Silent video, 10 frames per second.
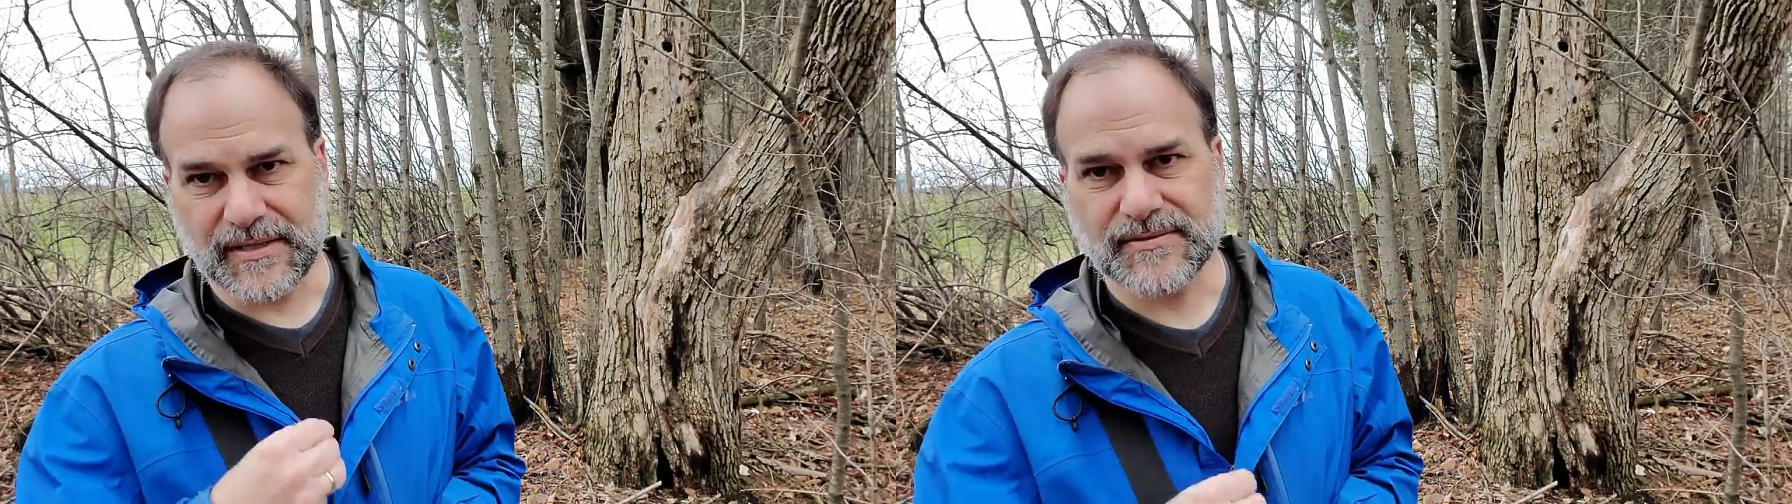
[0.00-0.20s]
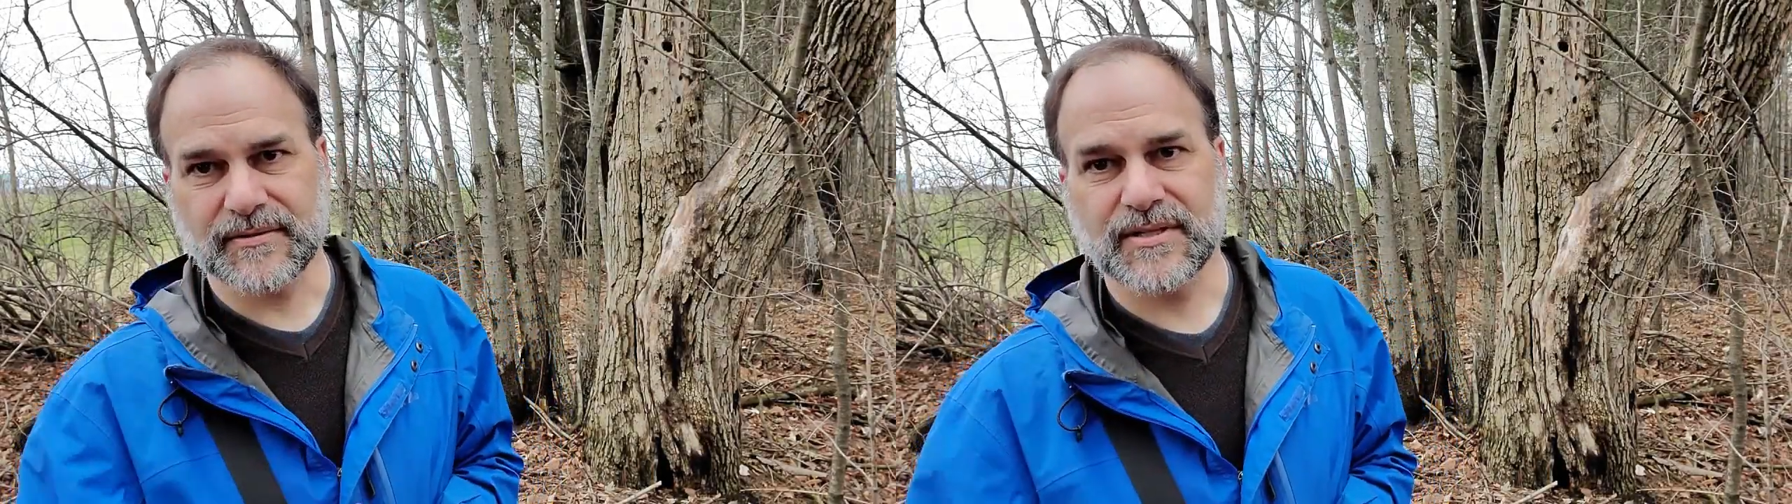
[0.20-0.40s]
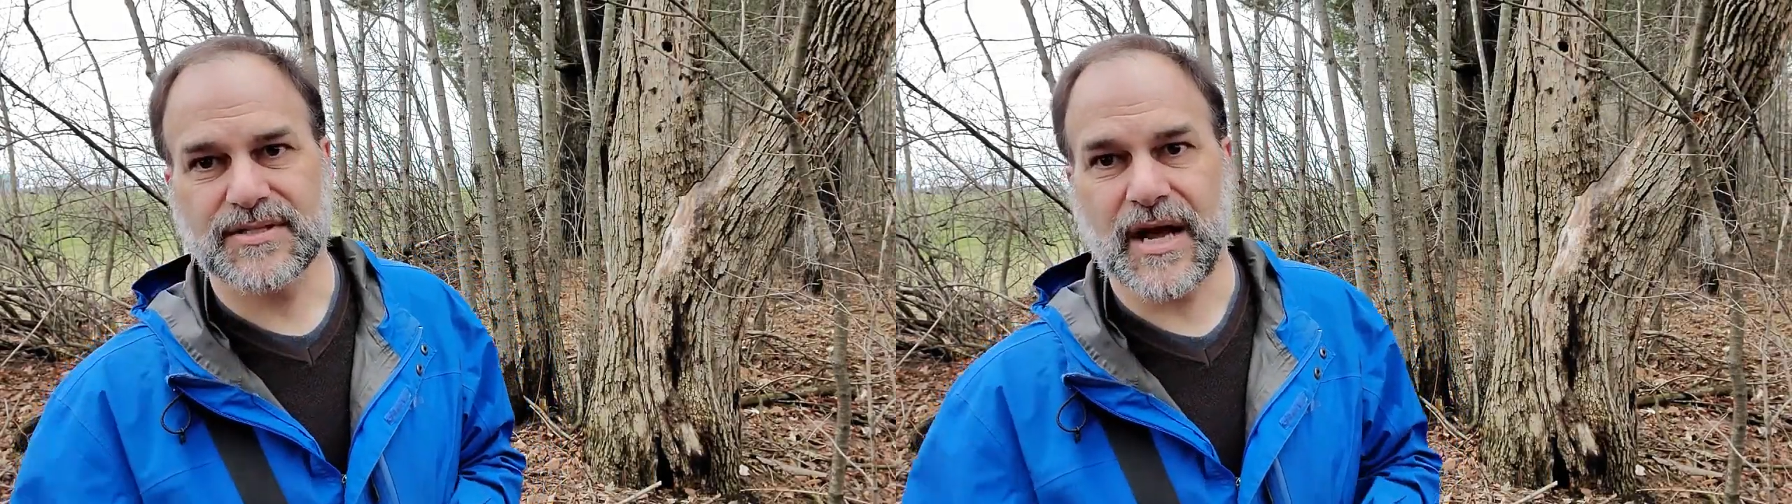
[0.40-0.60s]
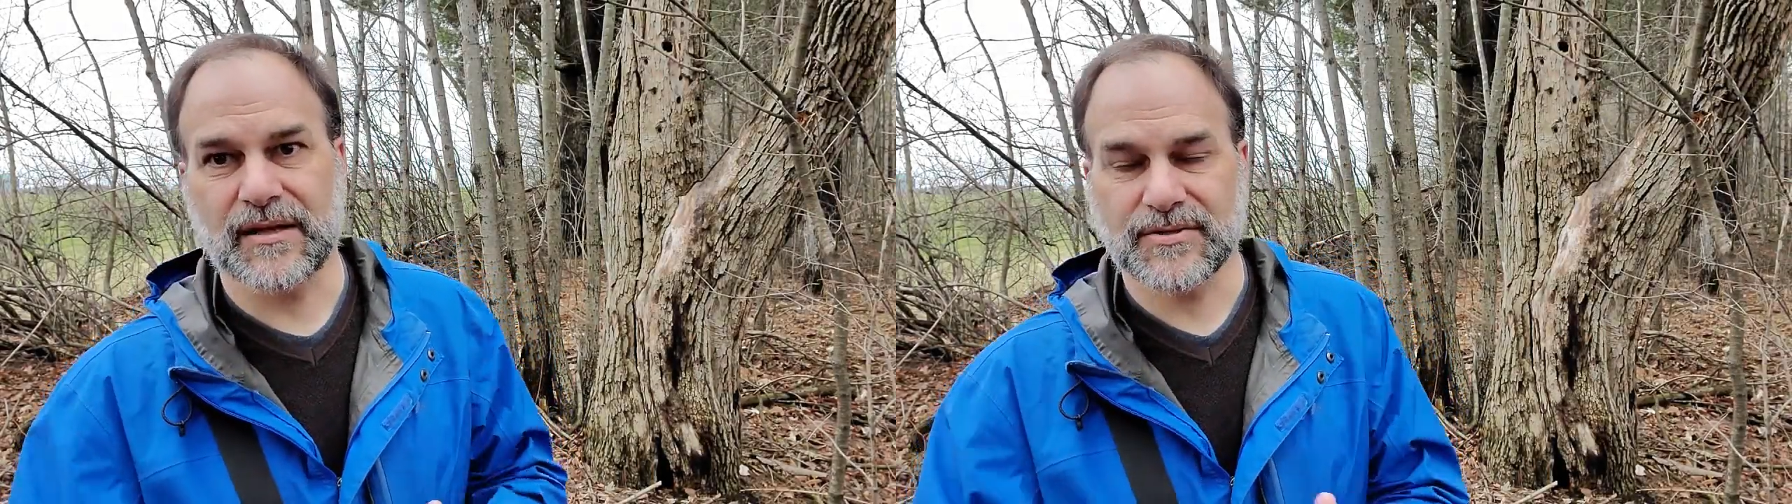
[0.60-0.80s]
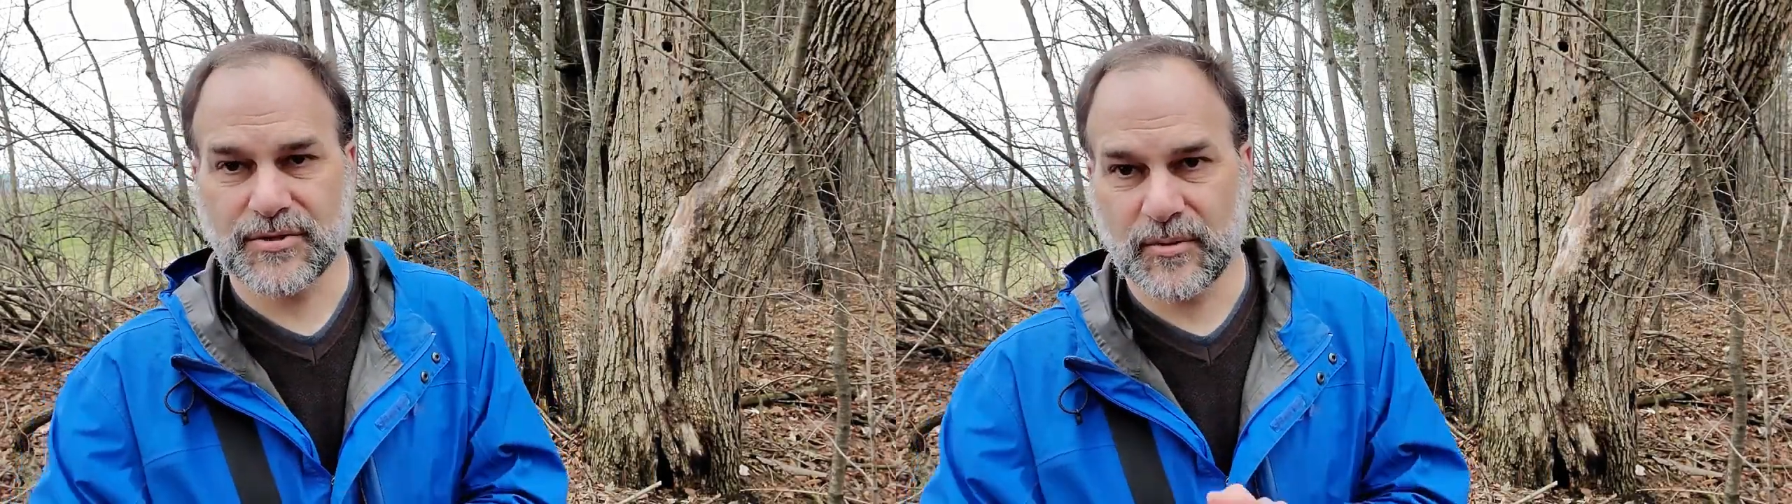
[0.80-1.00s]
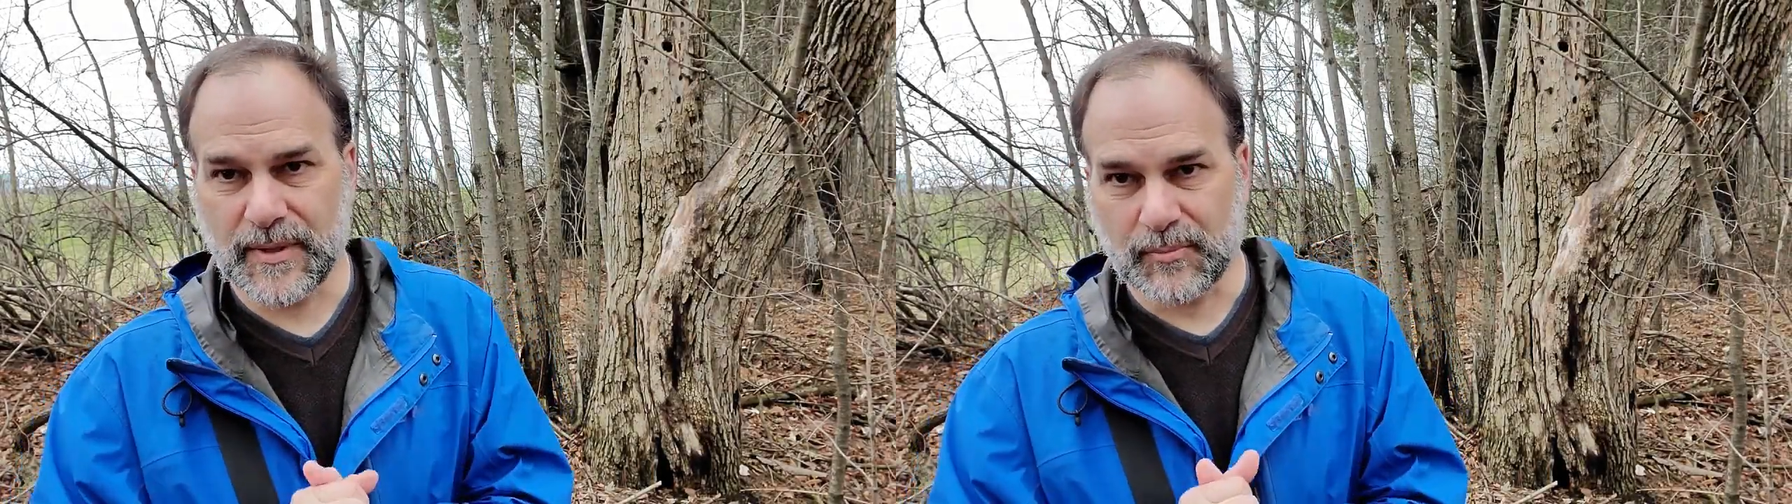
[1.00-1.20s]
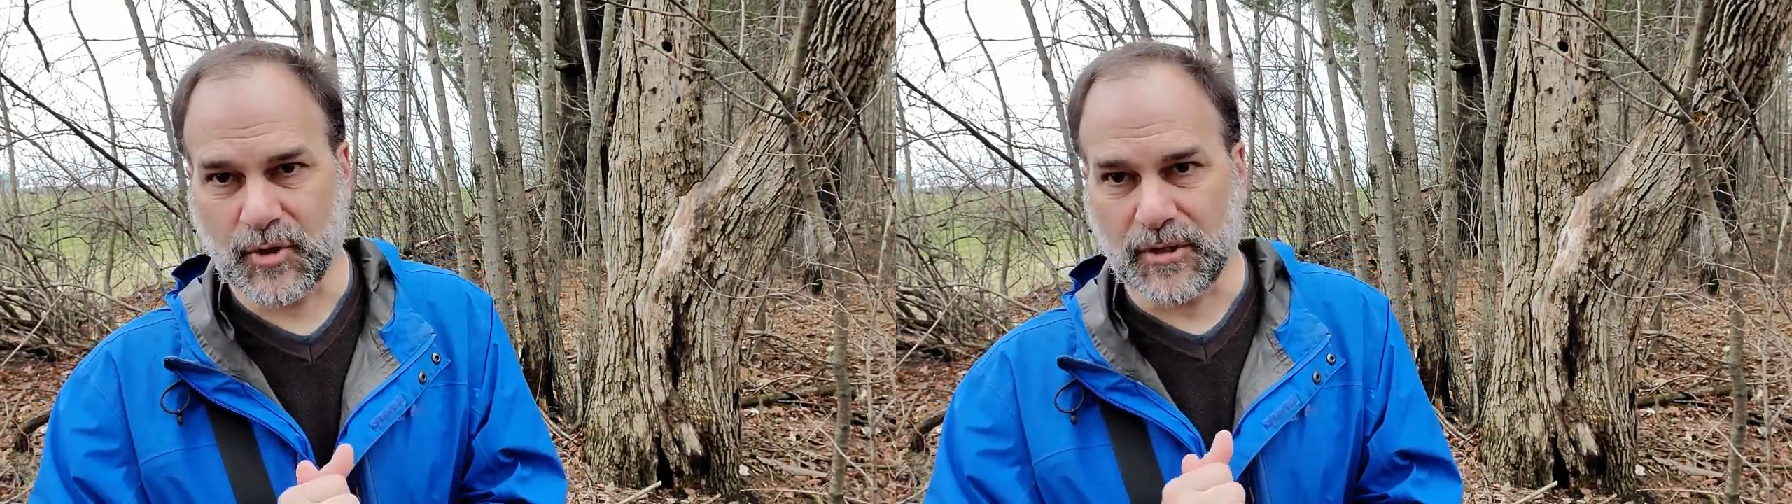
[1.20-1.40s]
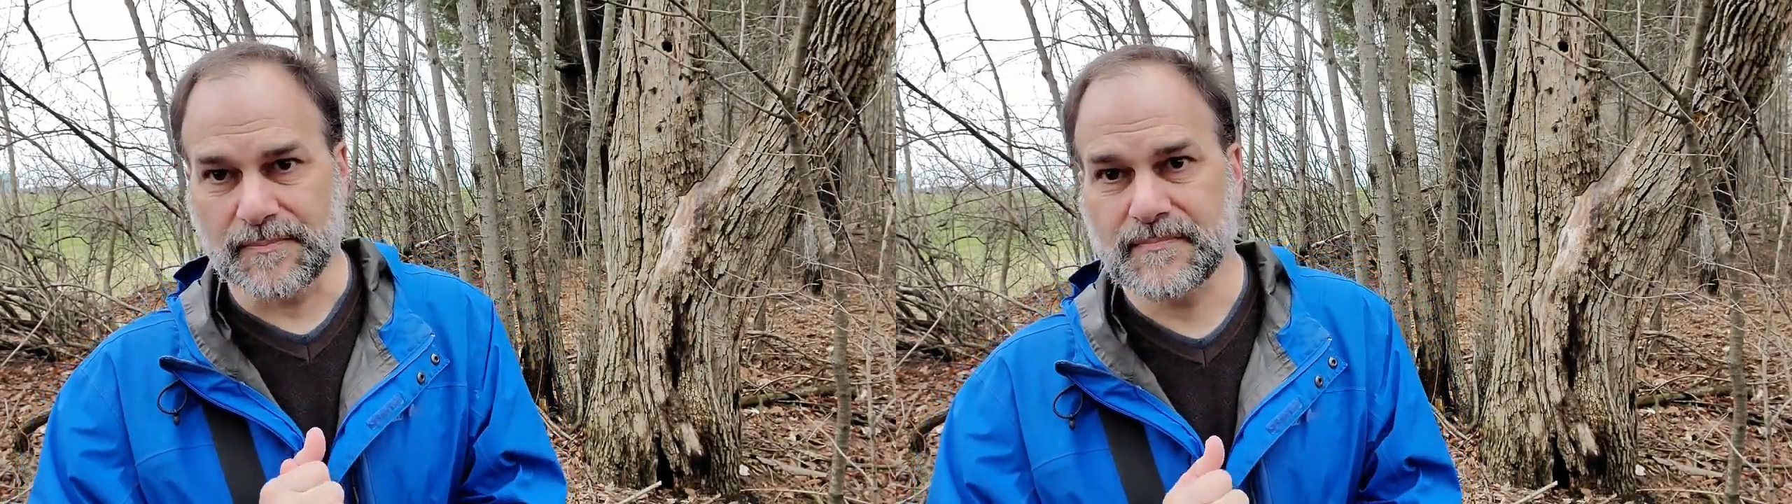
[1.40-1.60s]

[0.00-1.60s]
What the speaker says: is going to challenge you a bit more,